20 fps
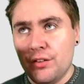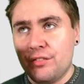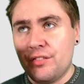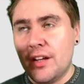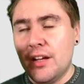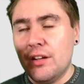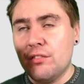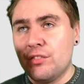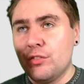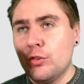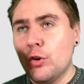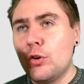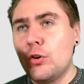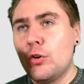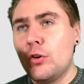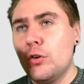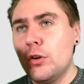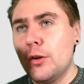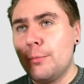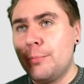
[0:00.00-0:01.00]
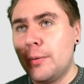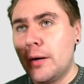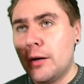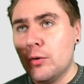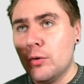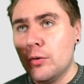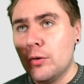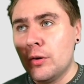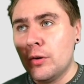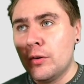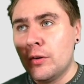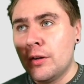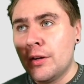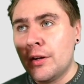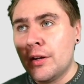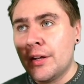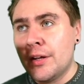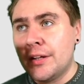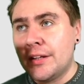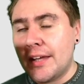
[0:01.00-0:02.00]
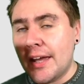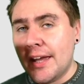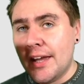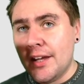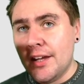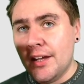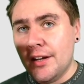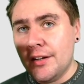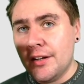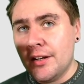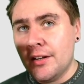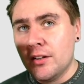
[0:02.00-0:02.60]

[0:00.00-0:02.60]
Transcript: it's not all about getting